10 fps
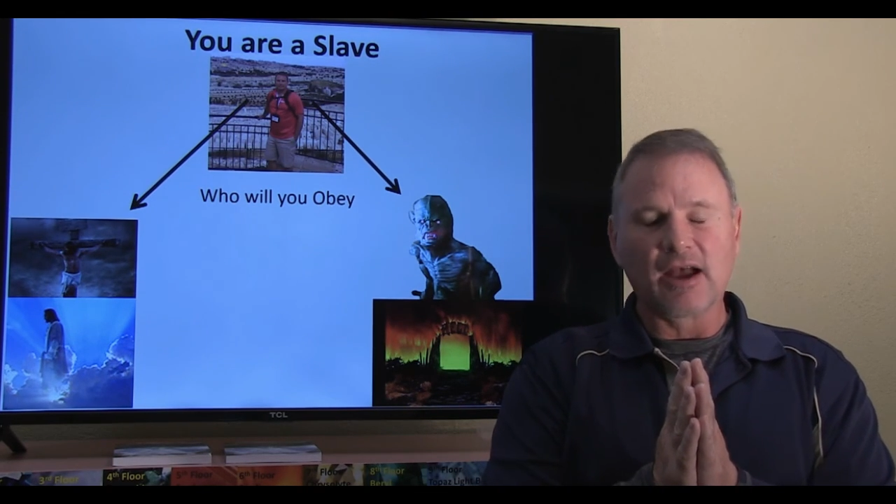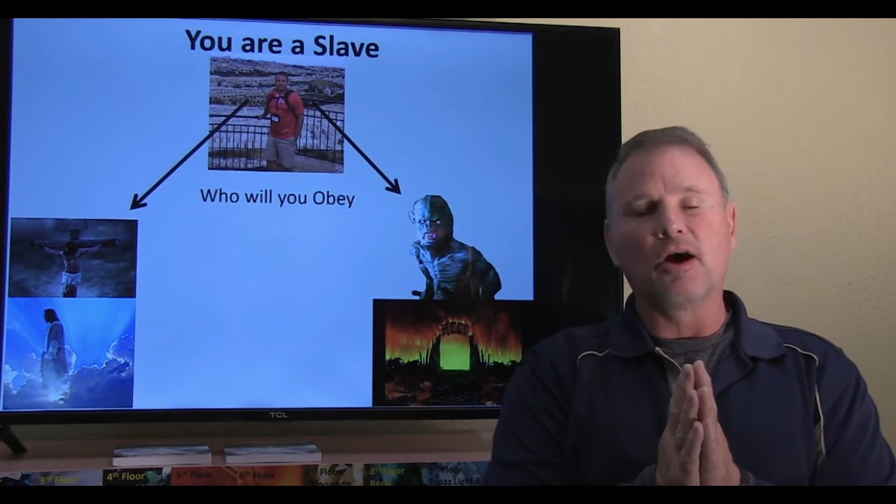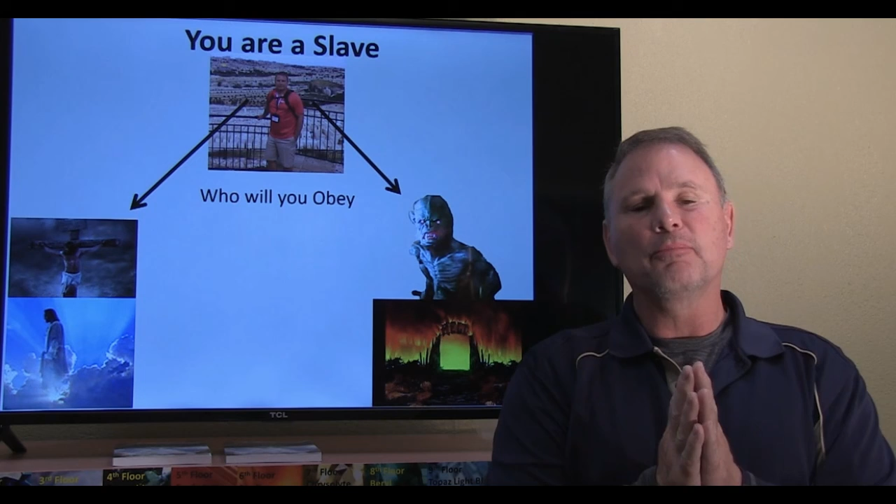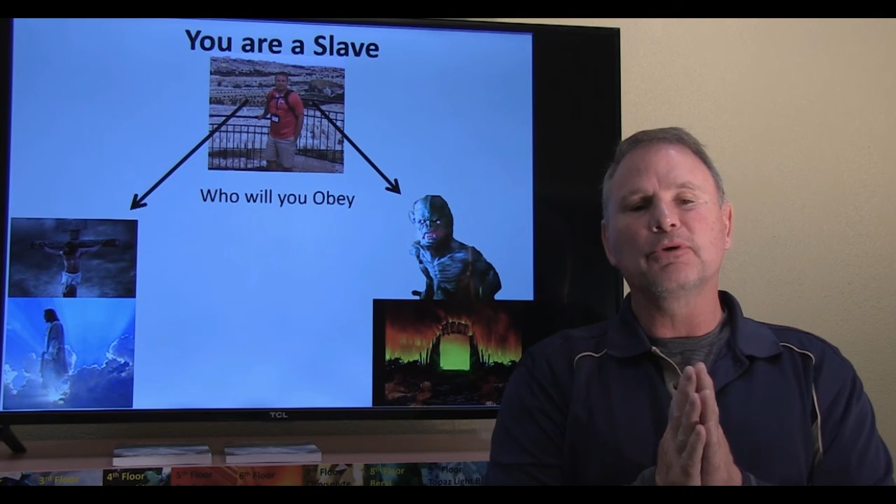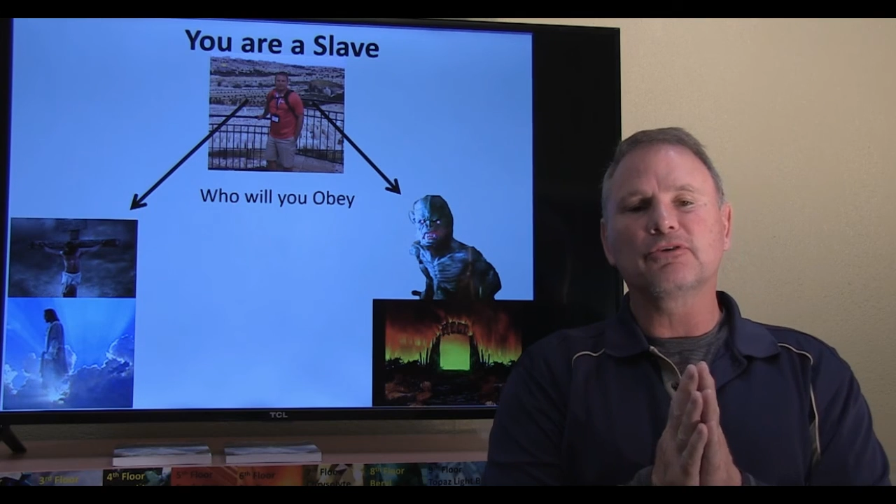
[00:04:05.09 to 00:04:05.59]

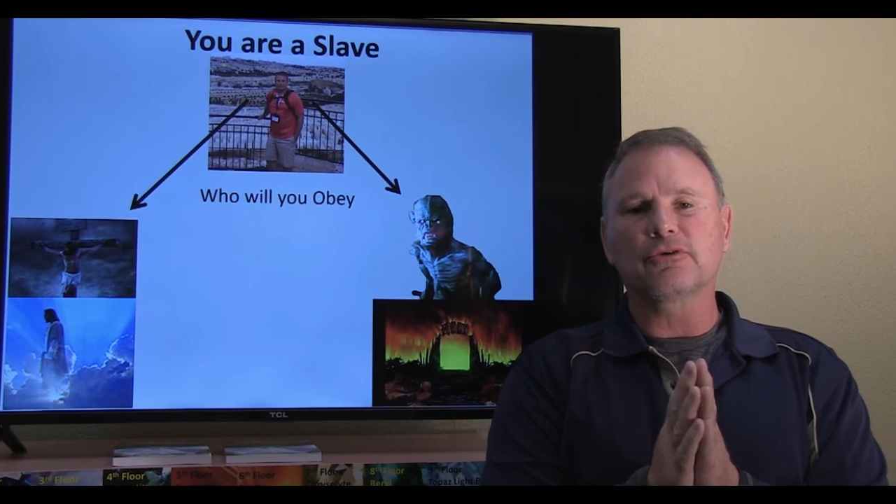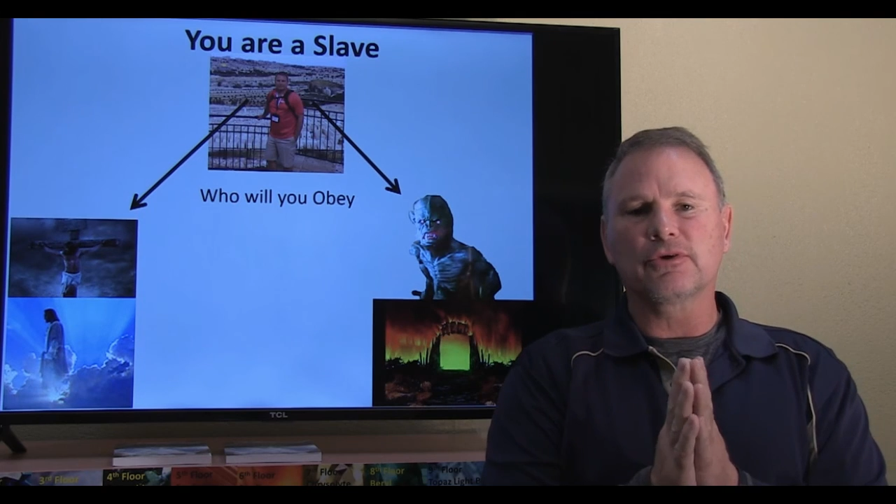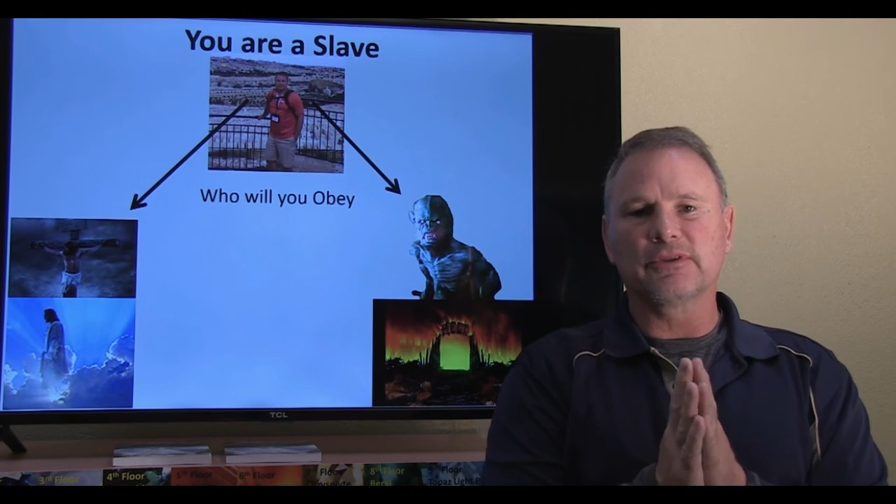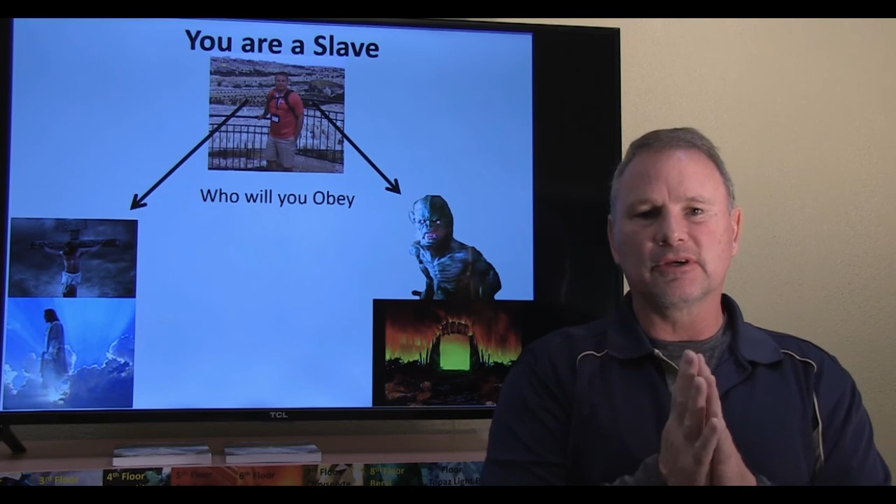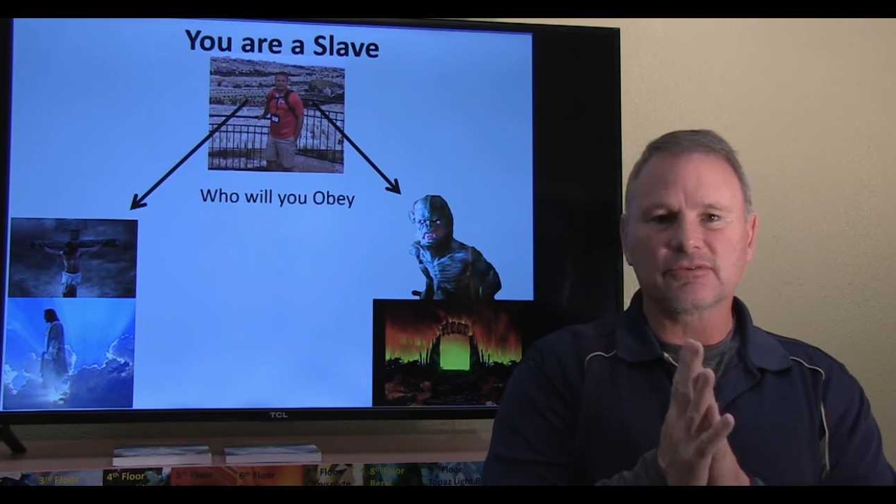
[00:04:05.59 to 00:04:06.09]
Hope you
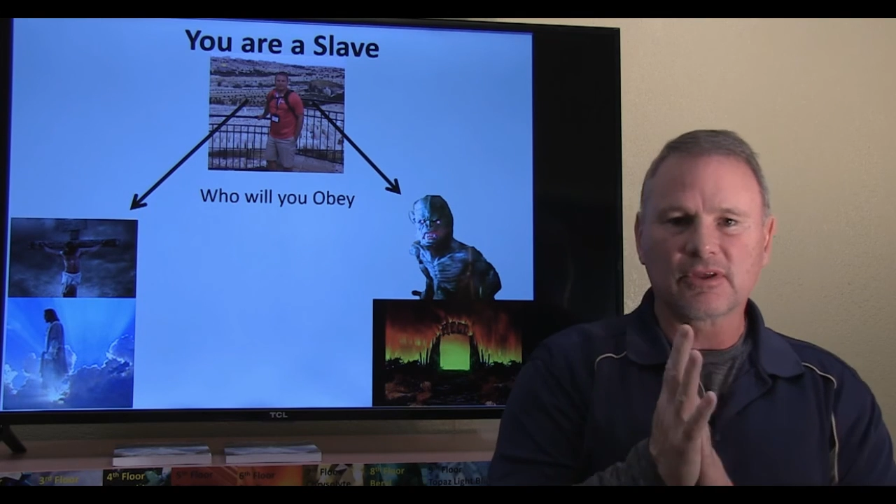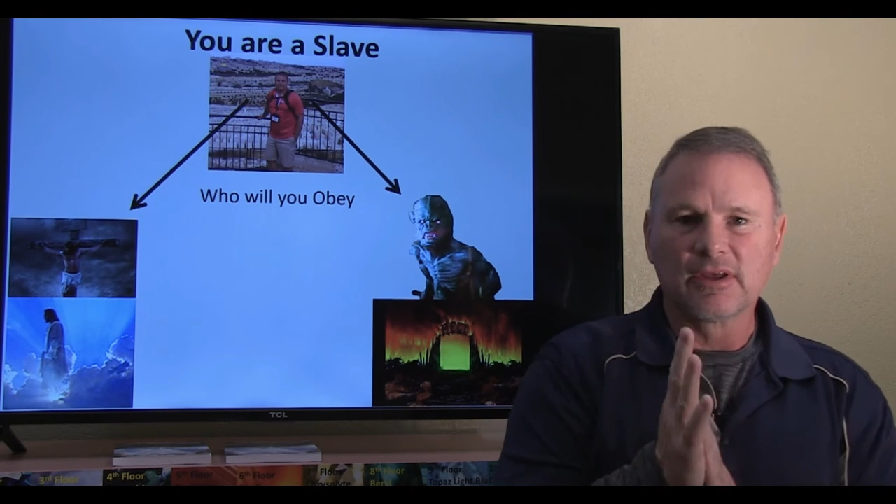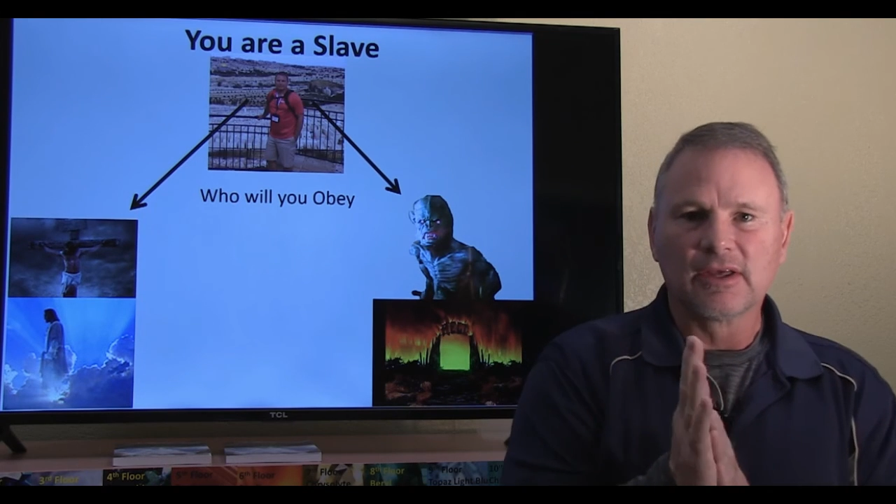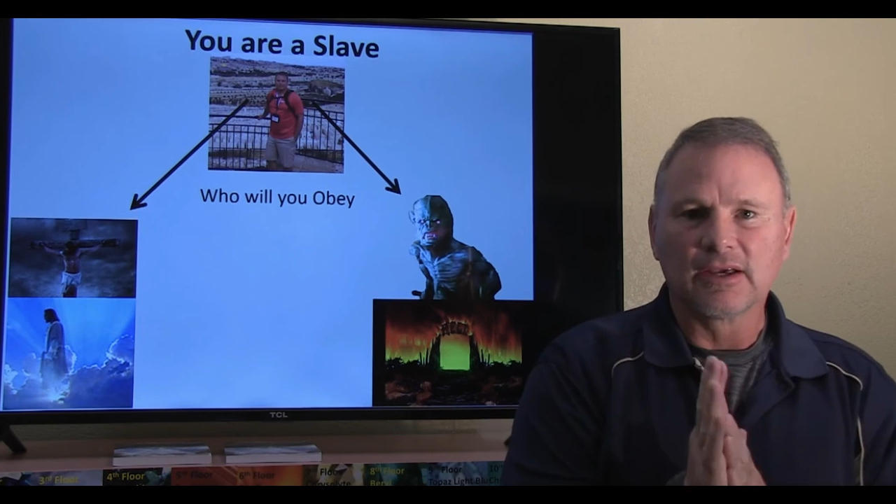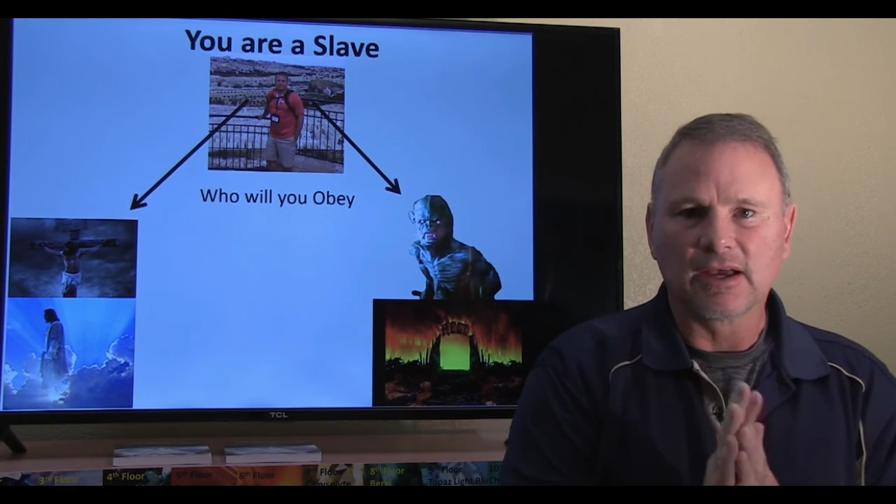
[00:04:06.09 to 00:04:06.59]
enjoyed this.
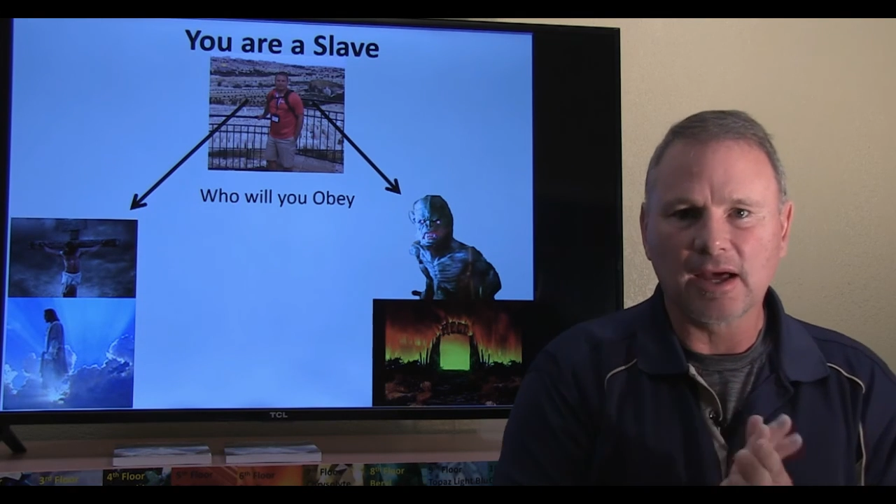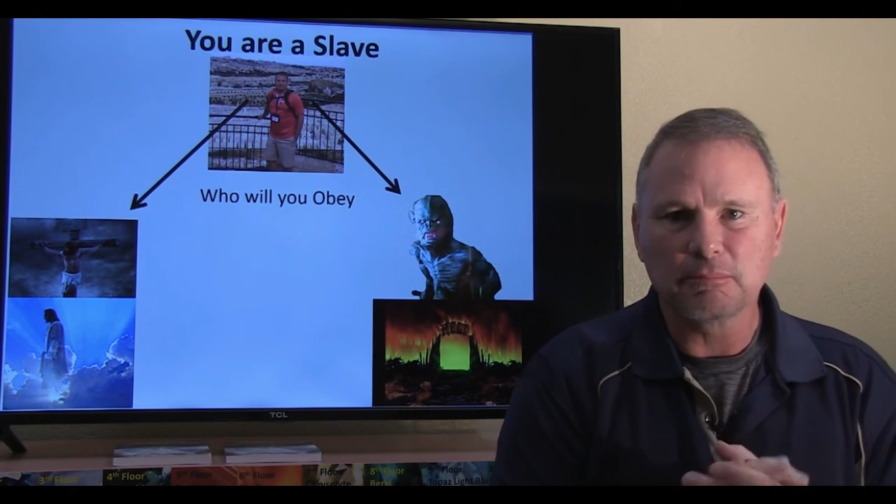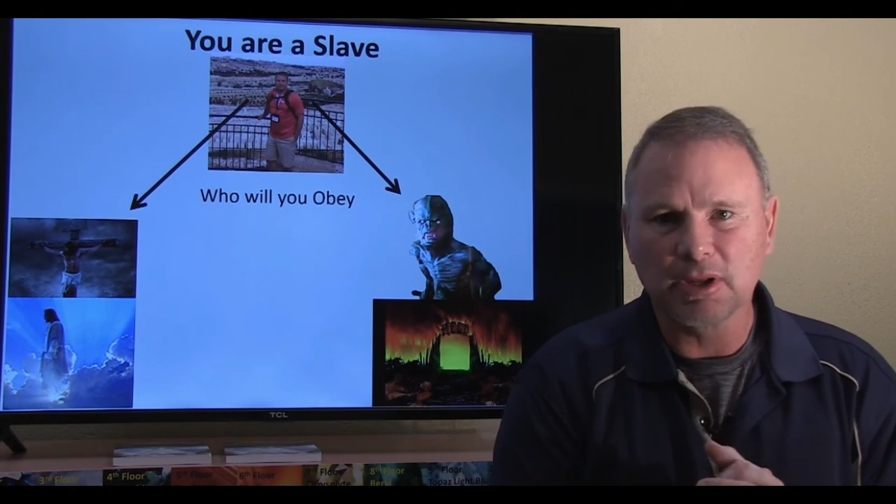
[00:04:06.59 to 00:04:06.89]
God